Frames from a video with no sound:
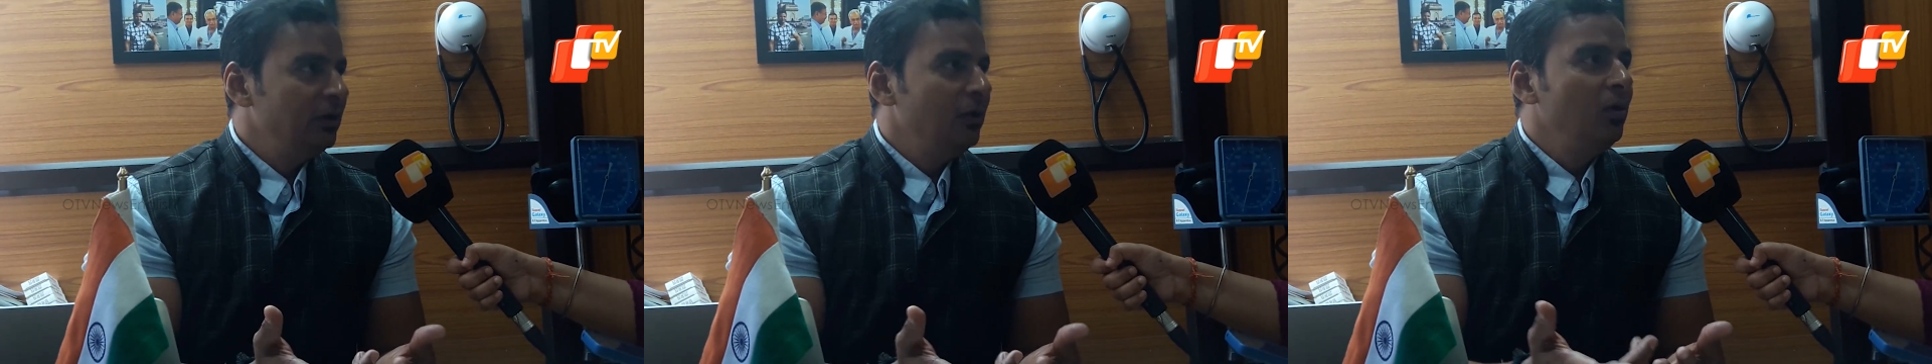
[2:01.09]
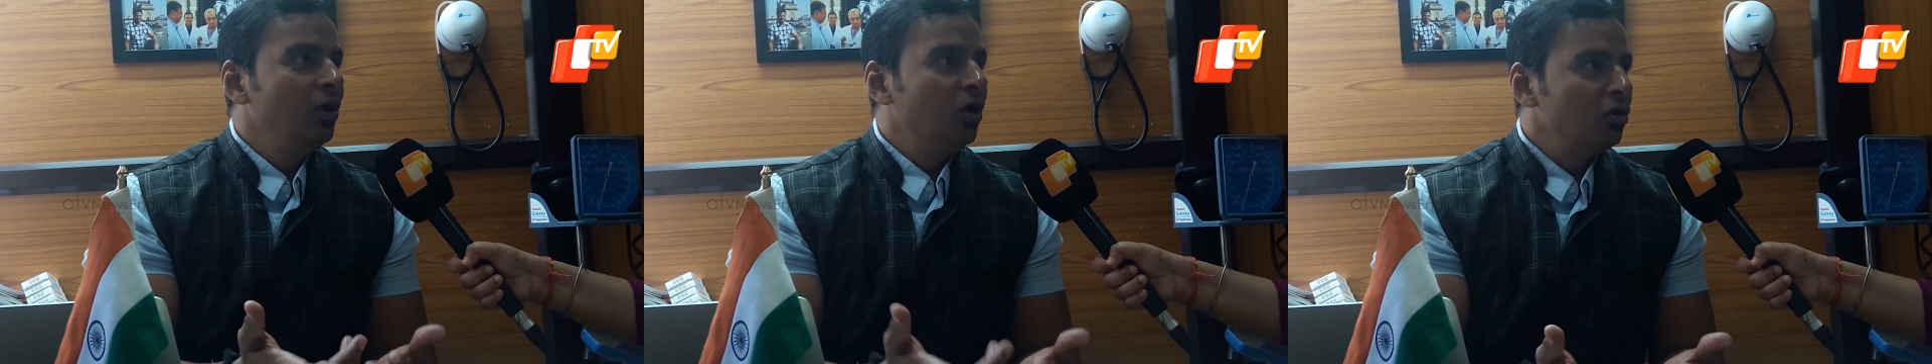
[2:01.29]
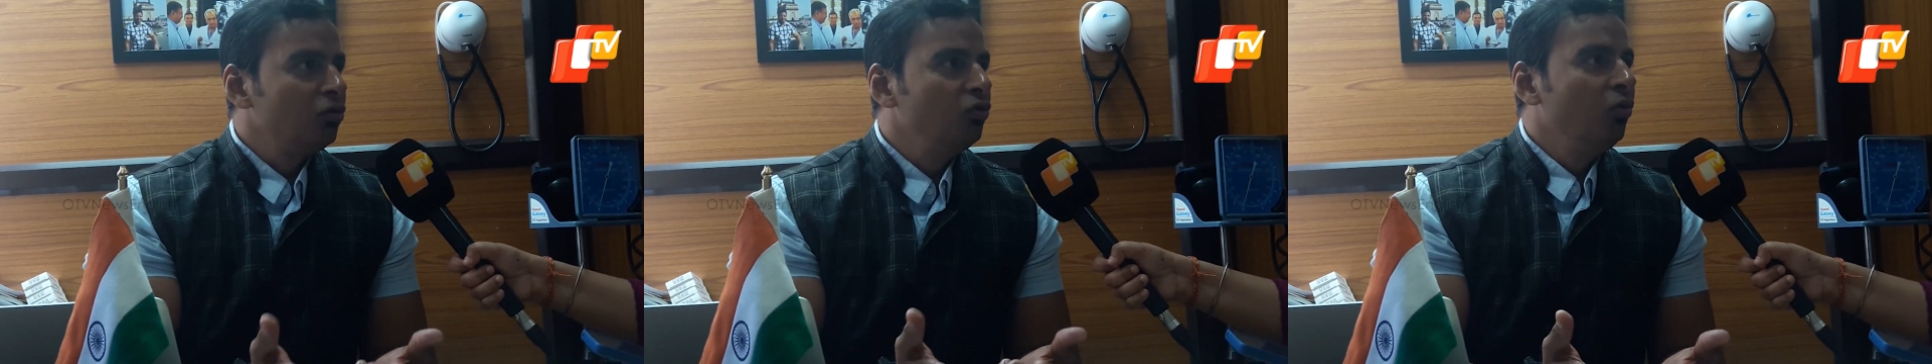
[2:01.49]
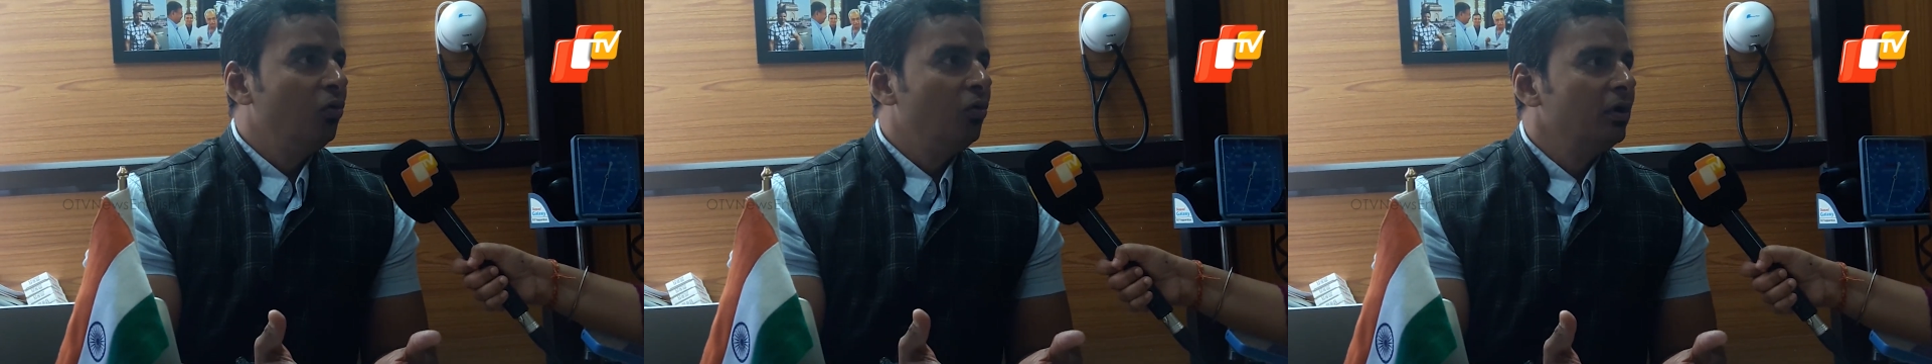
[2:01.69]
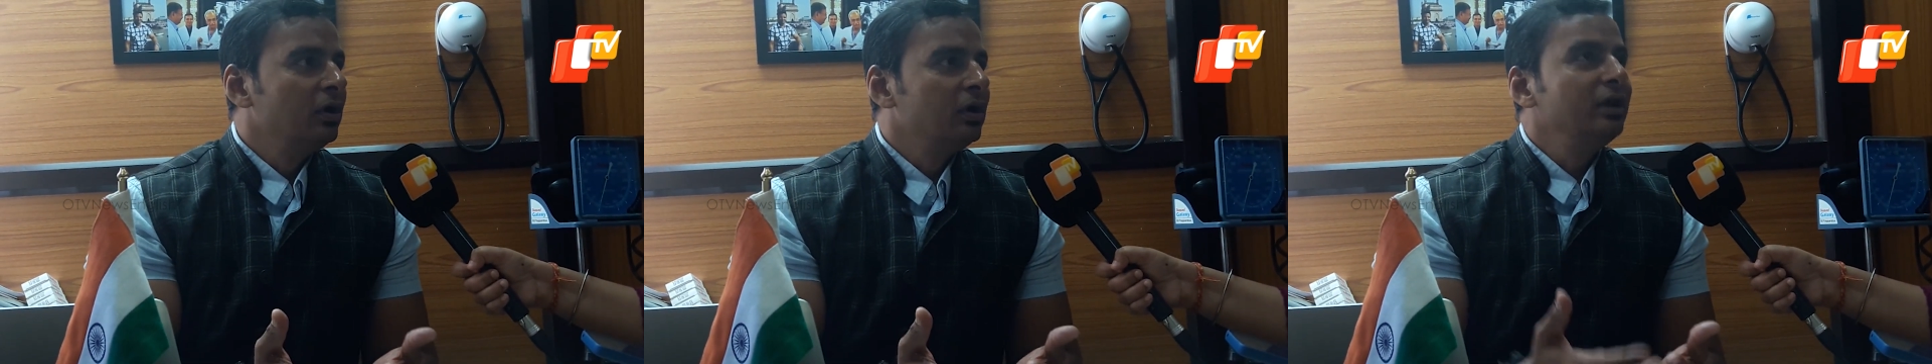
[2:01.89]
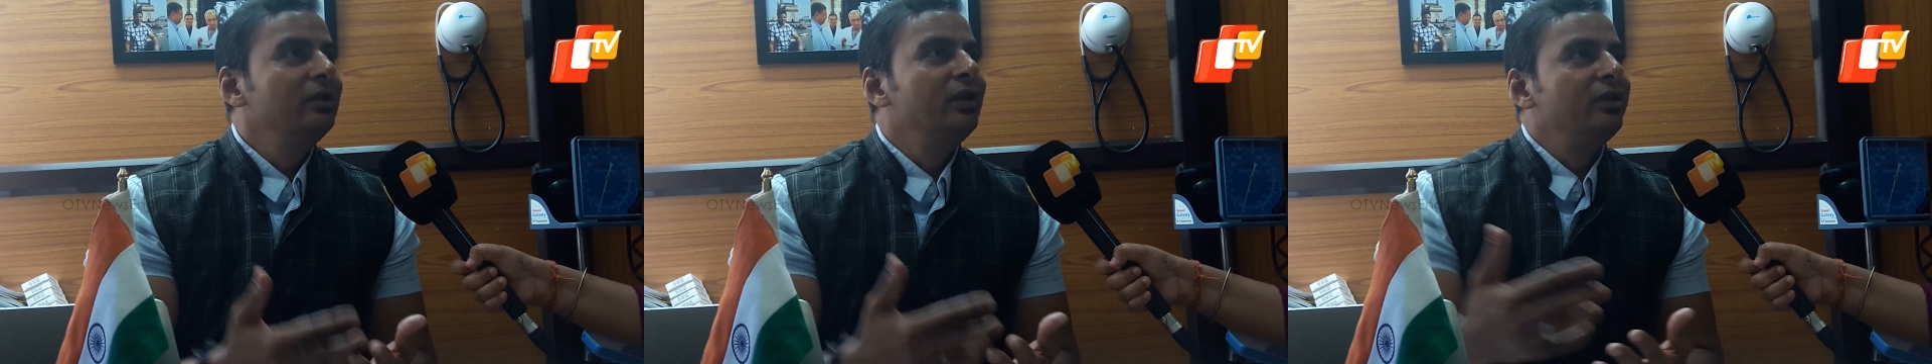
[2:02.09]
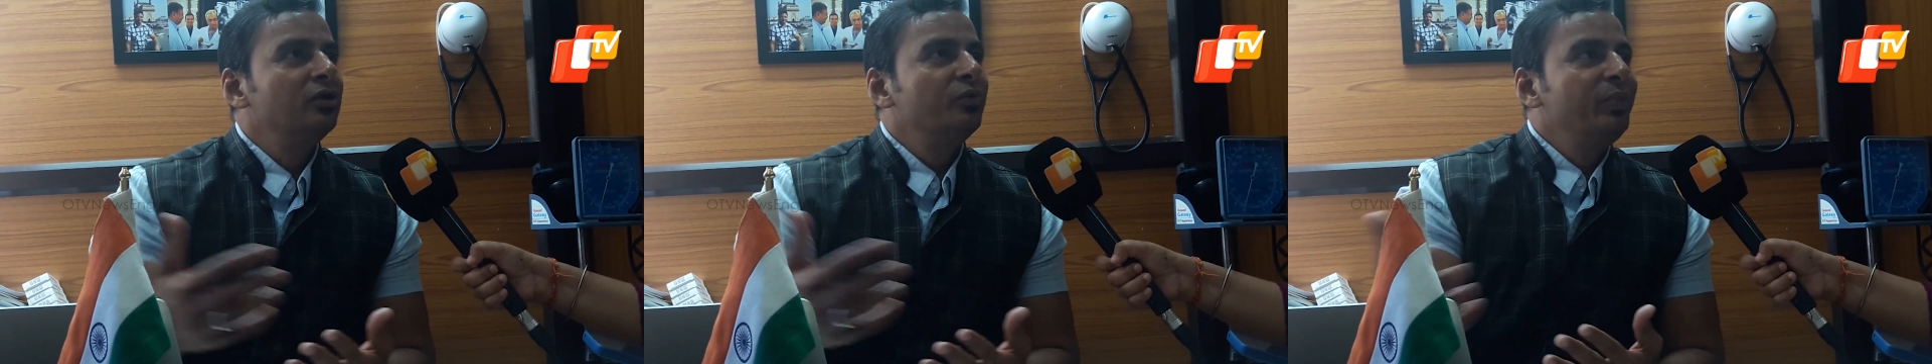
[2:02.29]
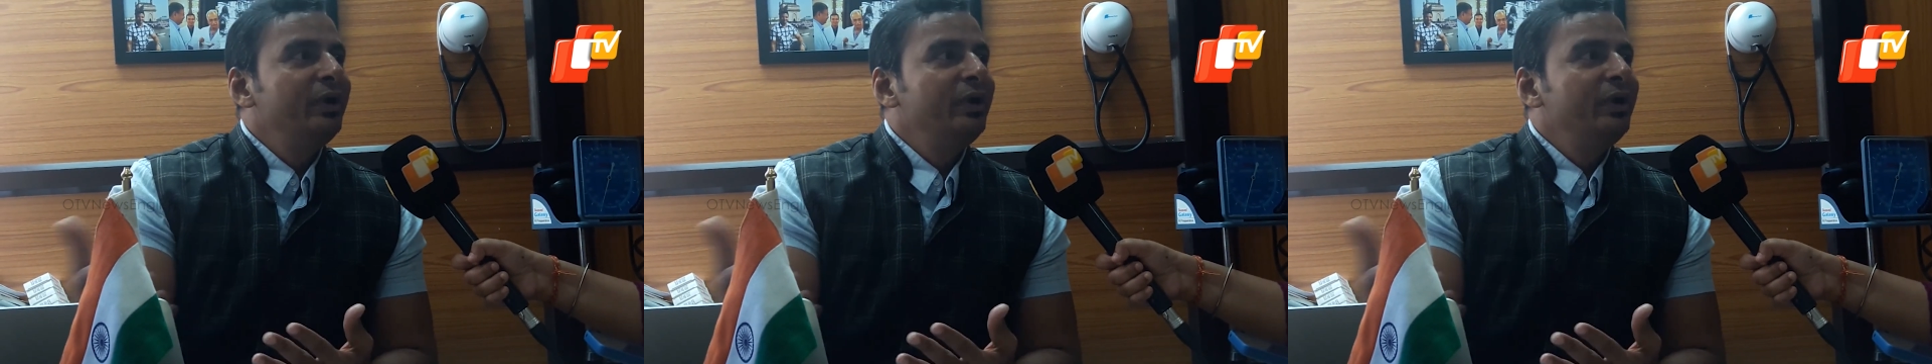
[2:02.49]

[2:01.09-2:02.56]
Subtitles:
They will not know they are in the